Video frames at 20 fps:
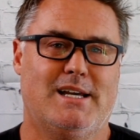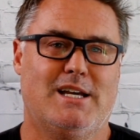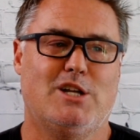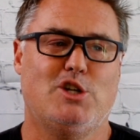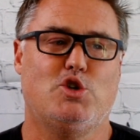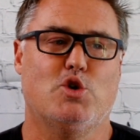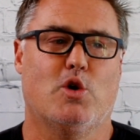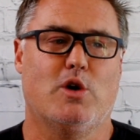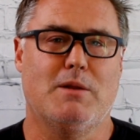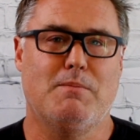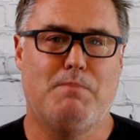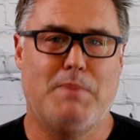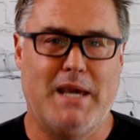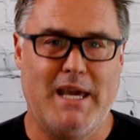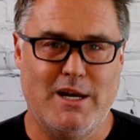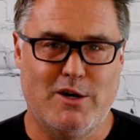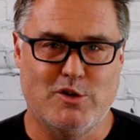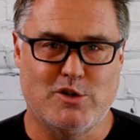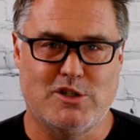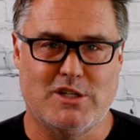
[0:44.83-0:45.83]
Jordan
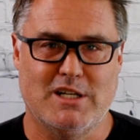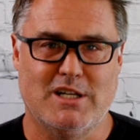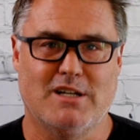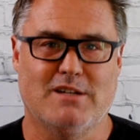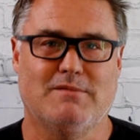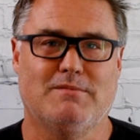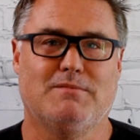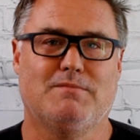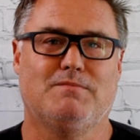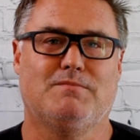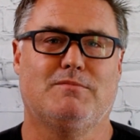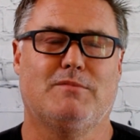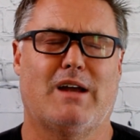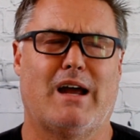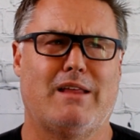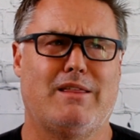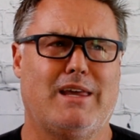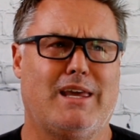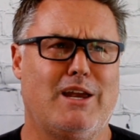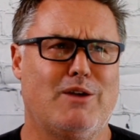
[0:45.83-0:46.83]
Peterson, I
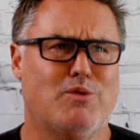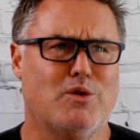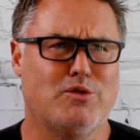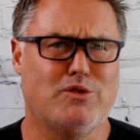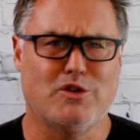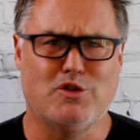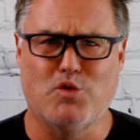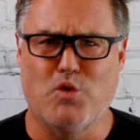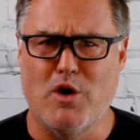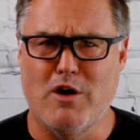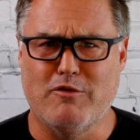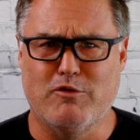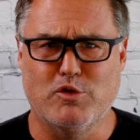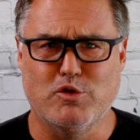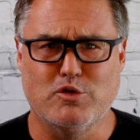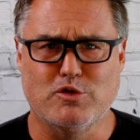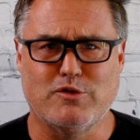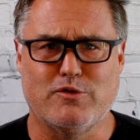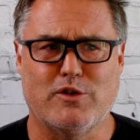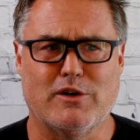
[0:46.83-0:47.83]
think he wrote the 12
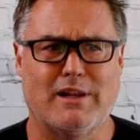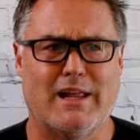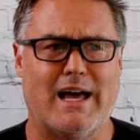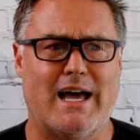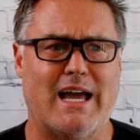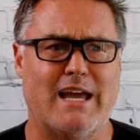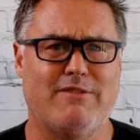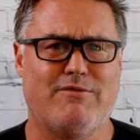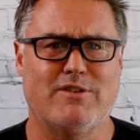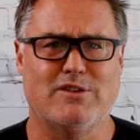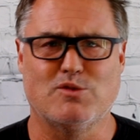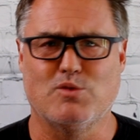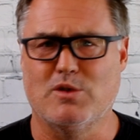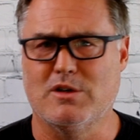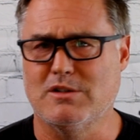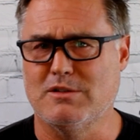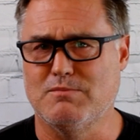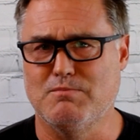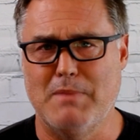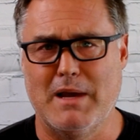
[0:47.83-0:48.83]
Rules for Life as well
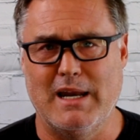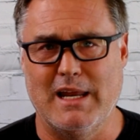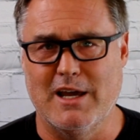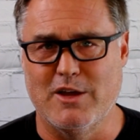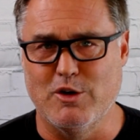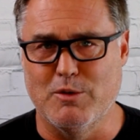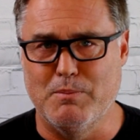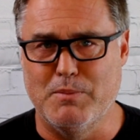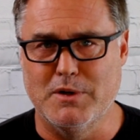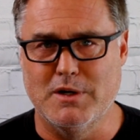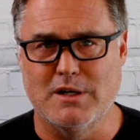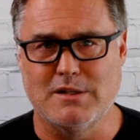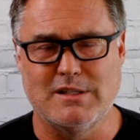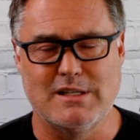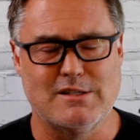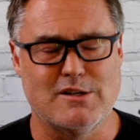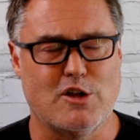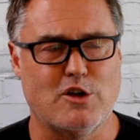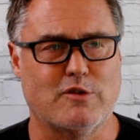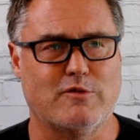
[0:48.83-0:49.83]
as many other books.
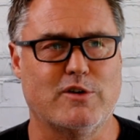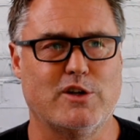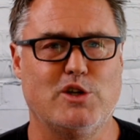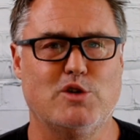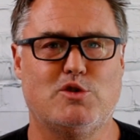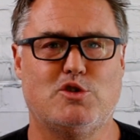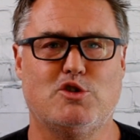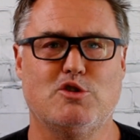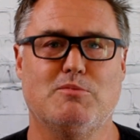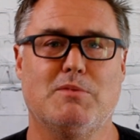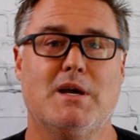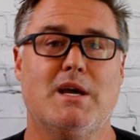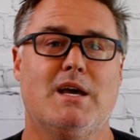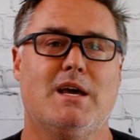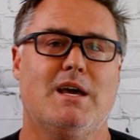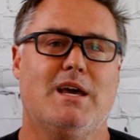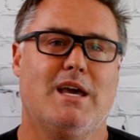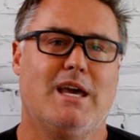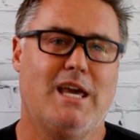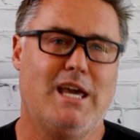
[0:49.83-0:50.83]
He's all over YouTube.
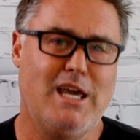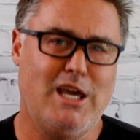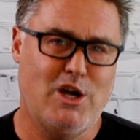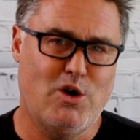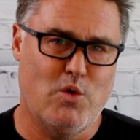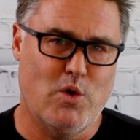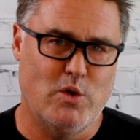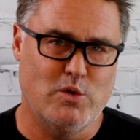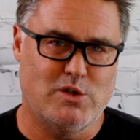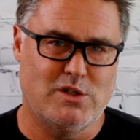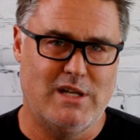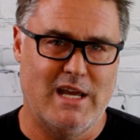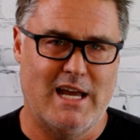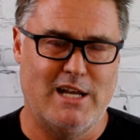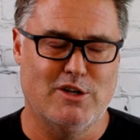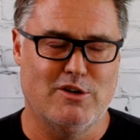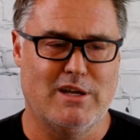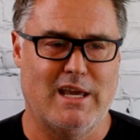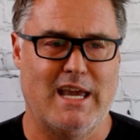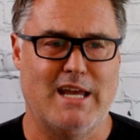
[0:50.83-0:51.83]
He quotes
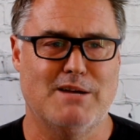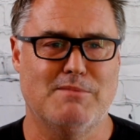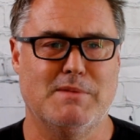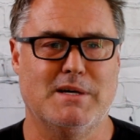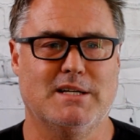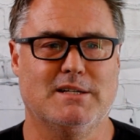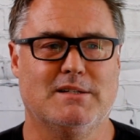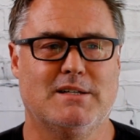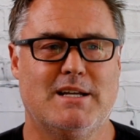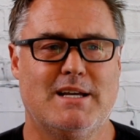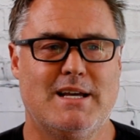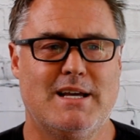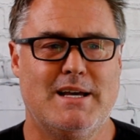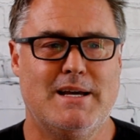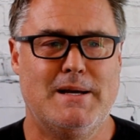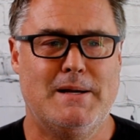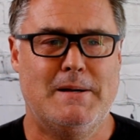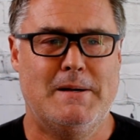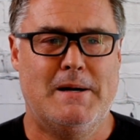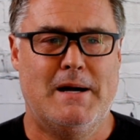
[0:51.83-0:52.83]
Daniel Kahneman.
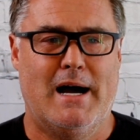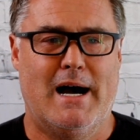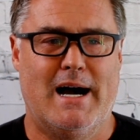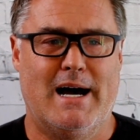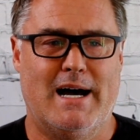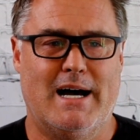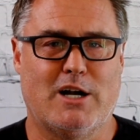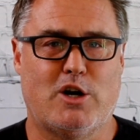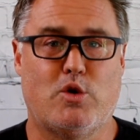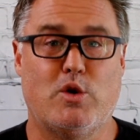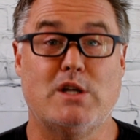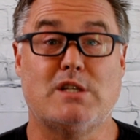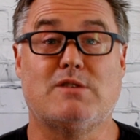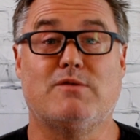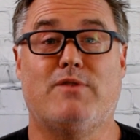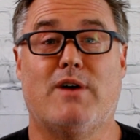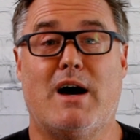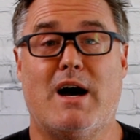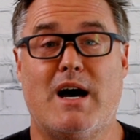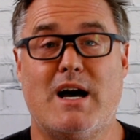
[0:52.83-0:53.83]
Chris
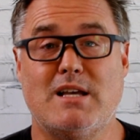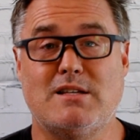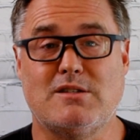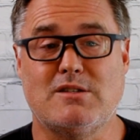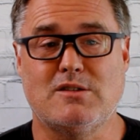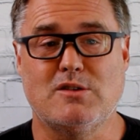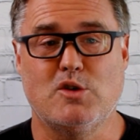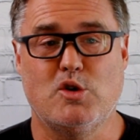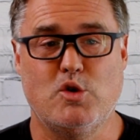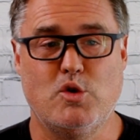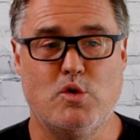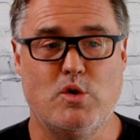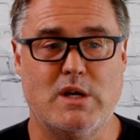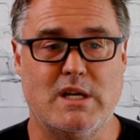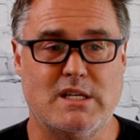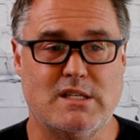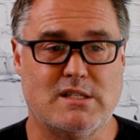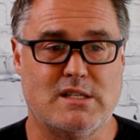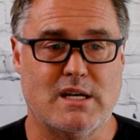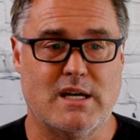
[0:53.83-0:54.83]
Voss, who
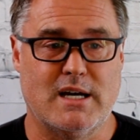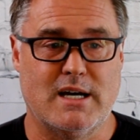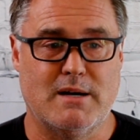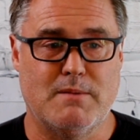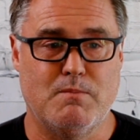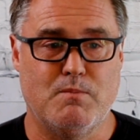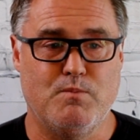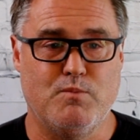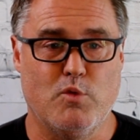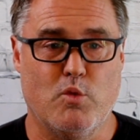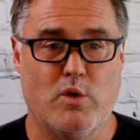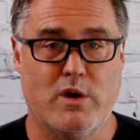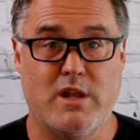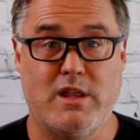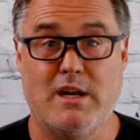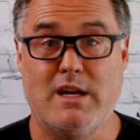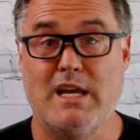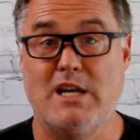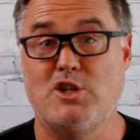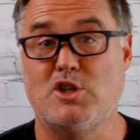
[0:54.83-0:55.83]
is one of the
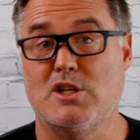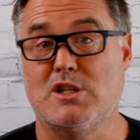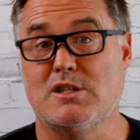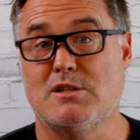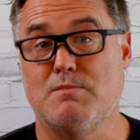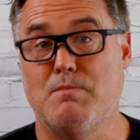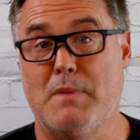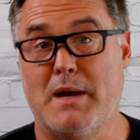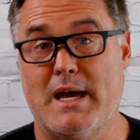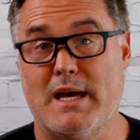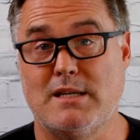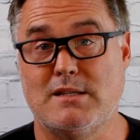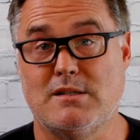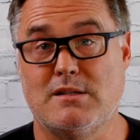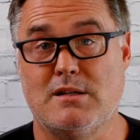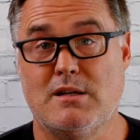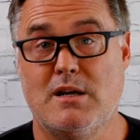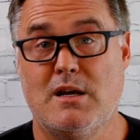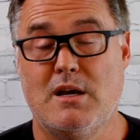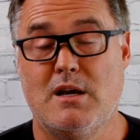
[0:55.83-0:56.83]
nation's
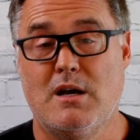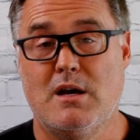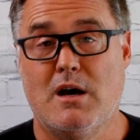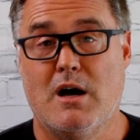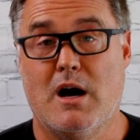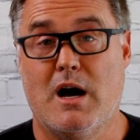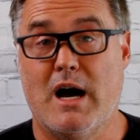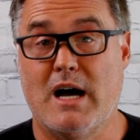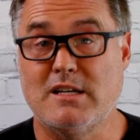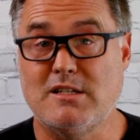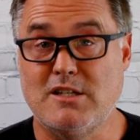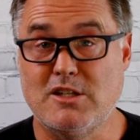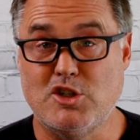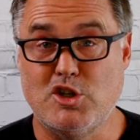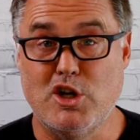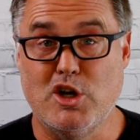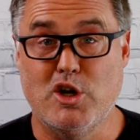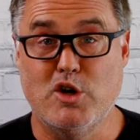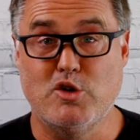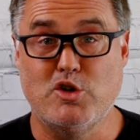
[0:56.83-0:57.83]
best hostage
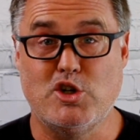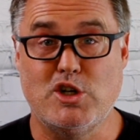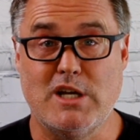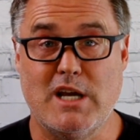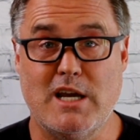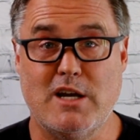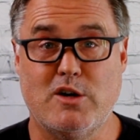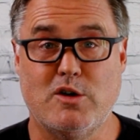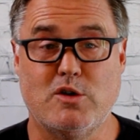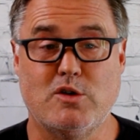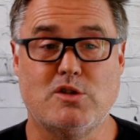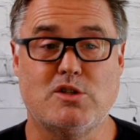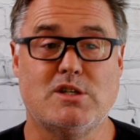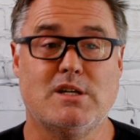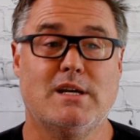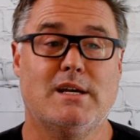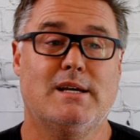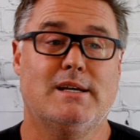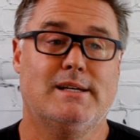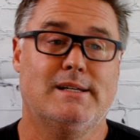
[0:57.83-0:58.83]

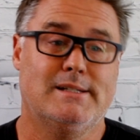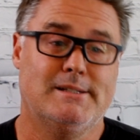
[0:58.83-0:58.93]
negotiators,